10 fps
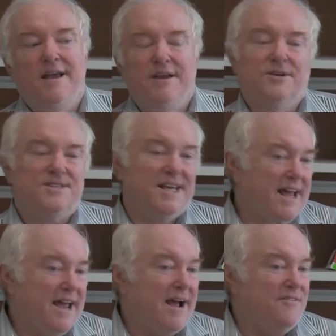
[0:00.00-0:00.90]

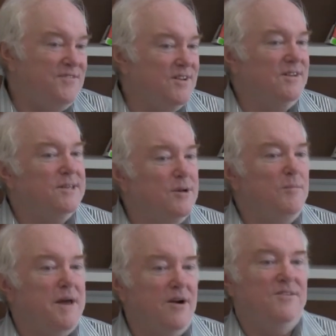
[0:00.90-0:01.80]
today I feel a
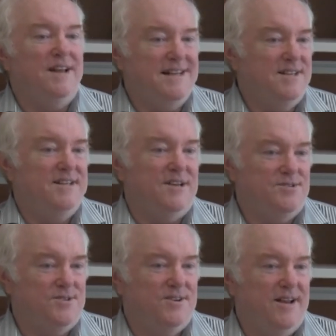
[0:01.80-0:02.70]
little better than I did
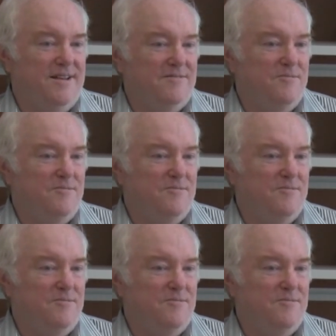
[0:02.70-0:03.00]
yesterday.